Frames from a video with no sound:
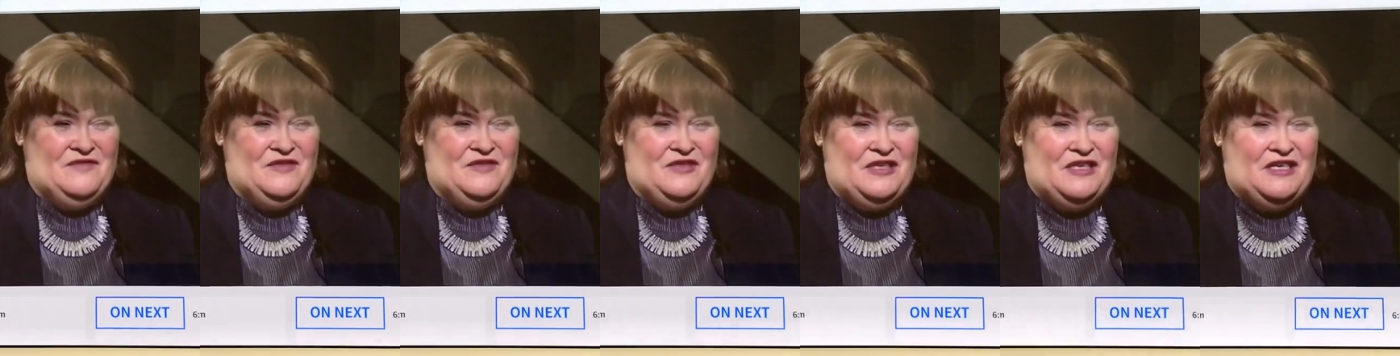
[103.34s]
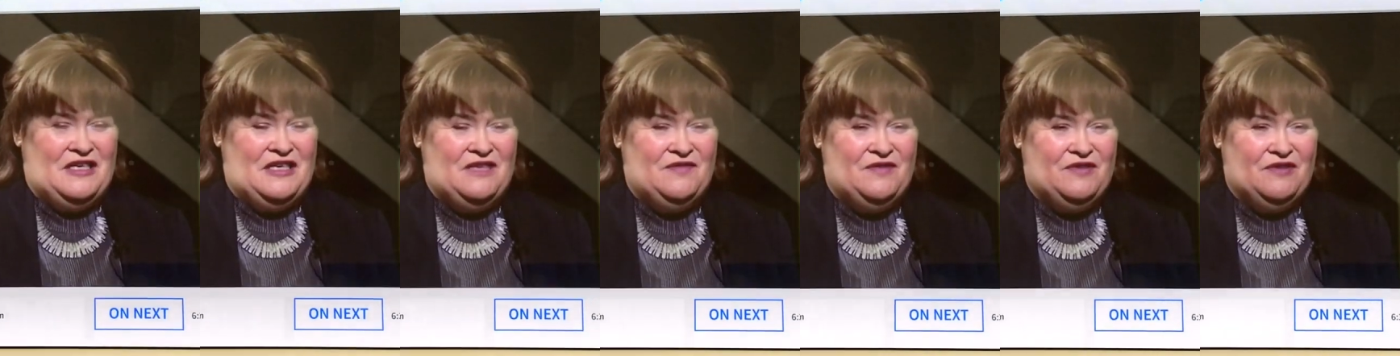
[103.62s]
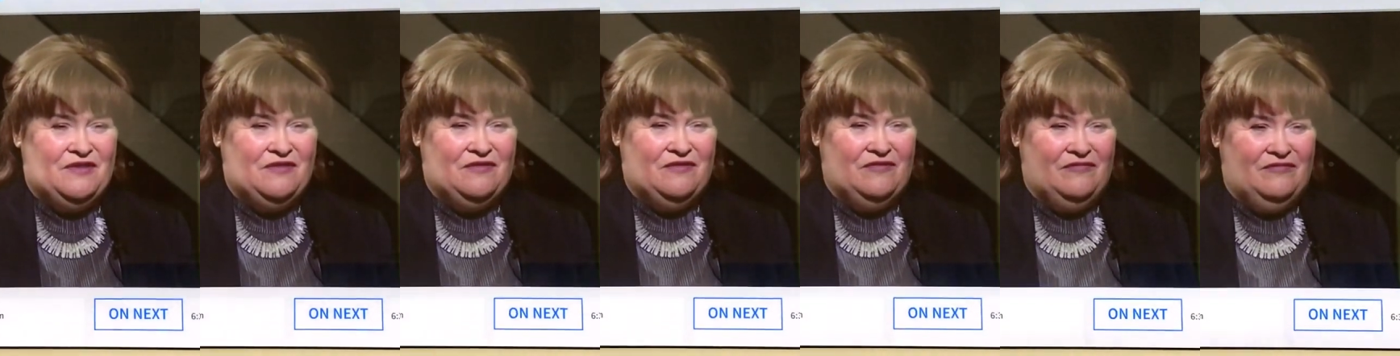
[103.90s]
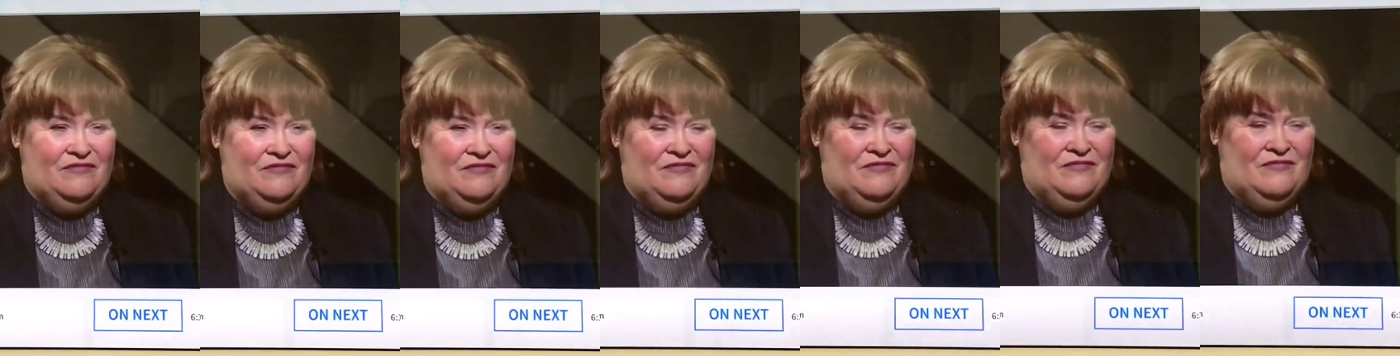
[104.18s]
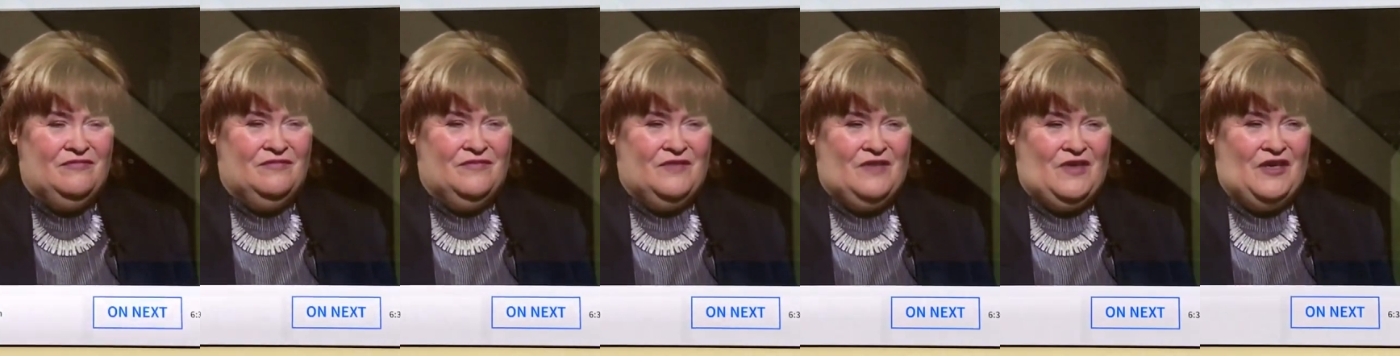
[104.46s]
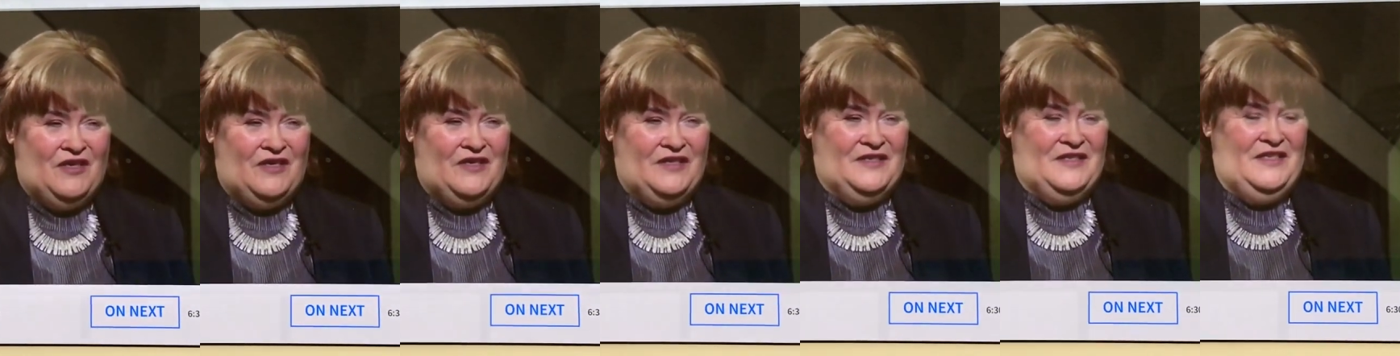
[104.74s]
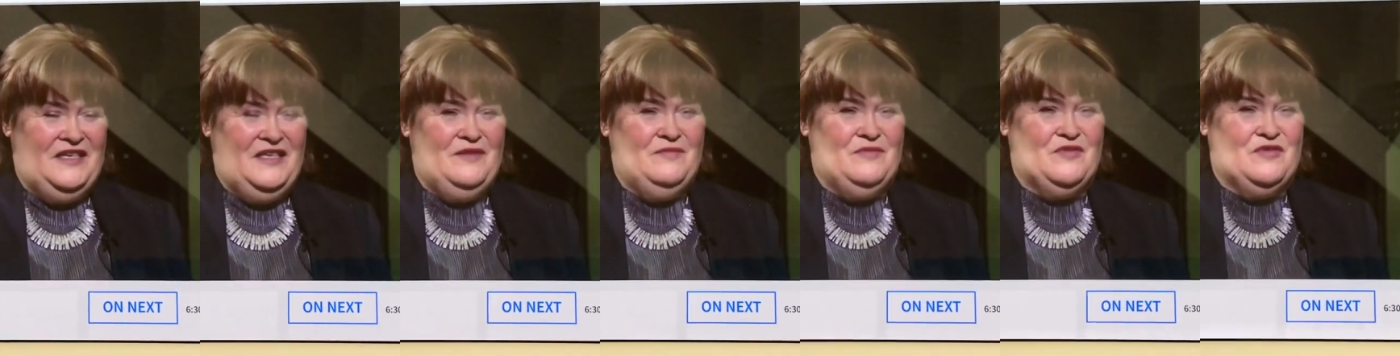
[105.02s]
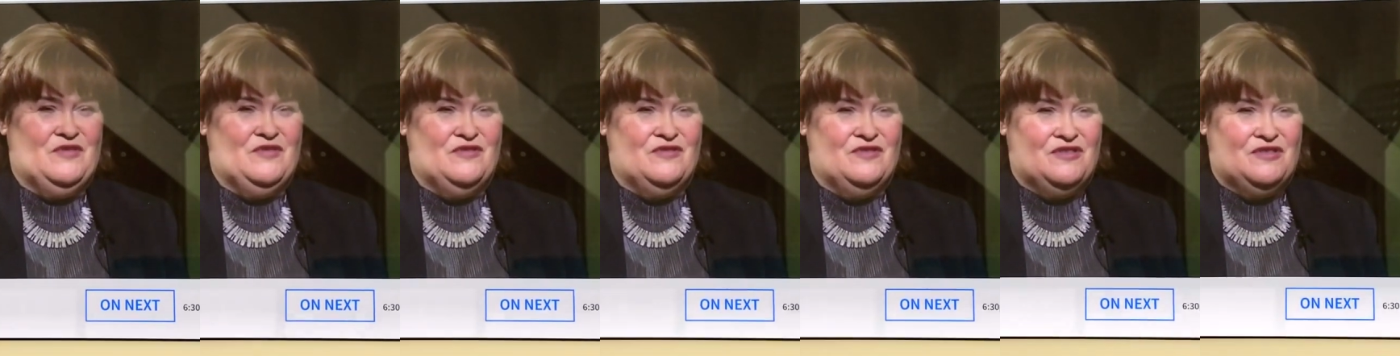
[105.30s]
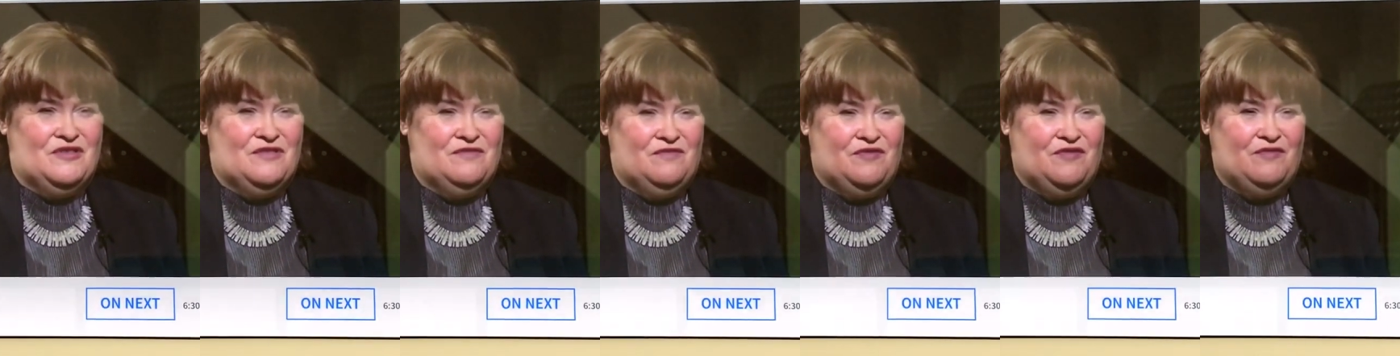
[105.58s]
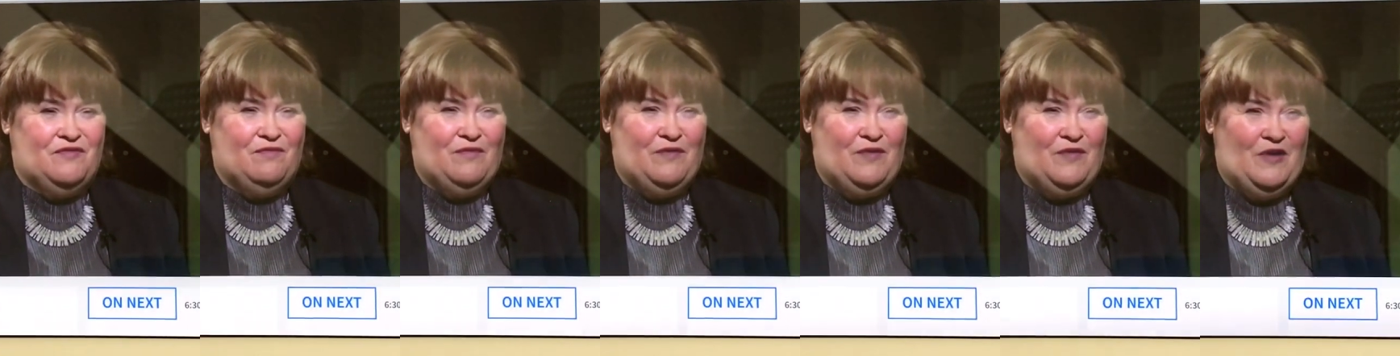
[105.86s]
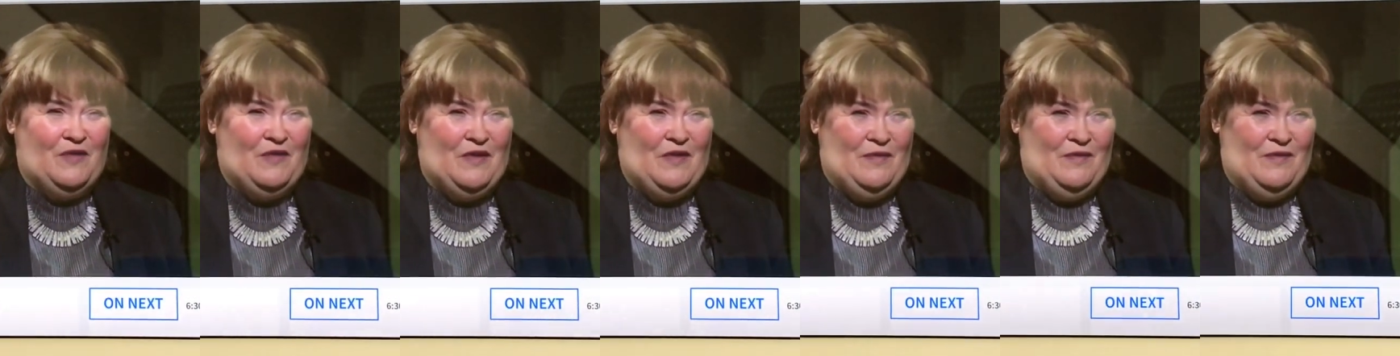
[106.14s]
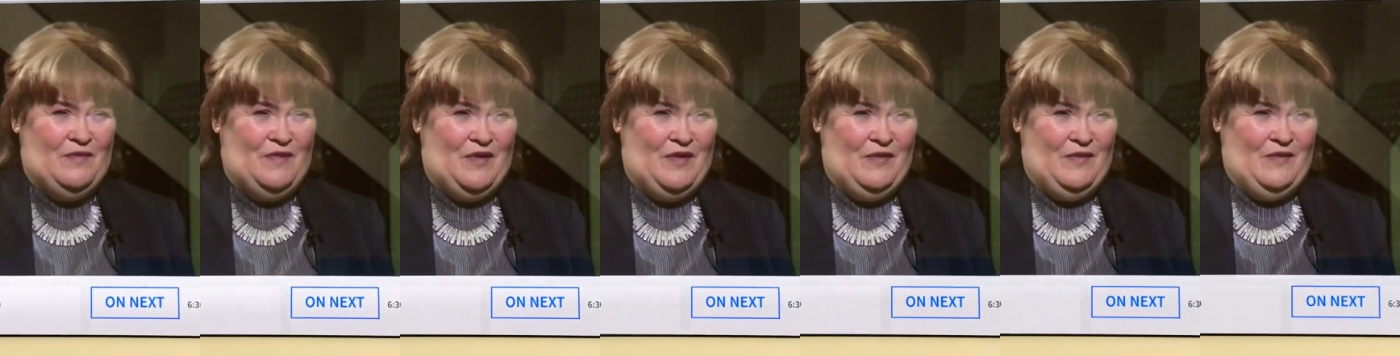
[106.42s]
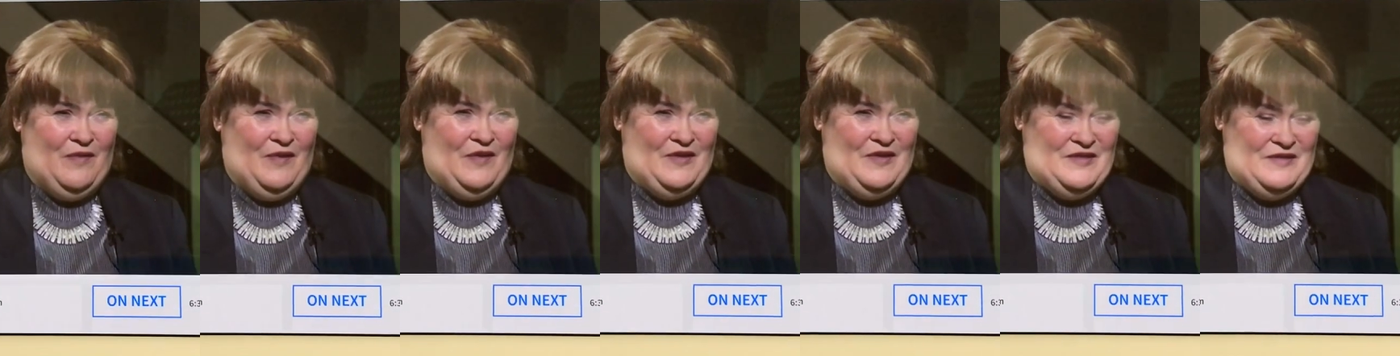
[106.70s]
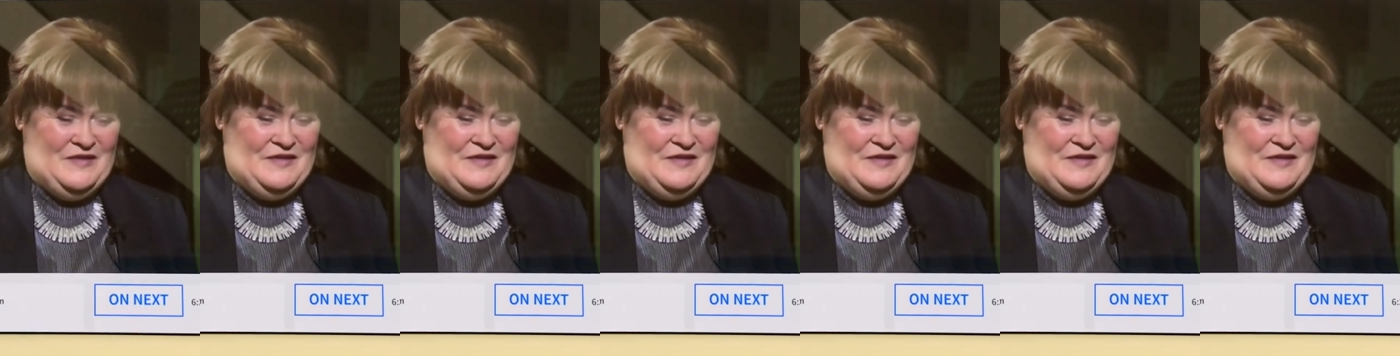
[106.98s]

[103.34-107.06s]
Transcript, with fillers: really have a, a career because they, they, they,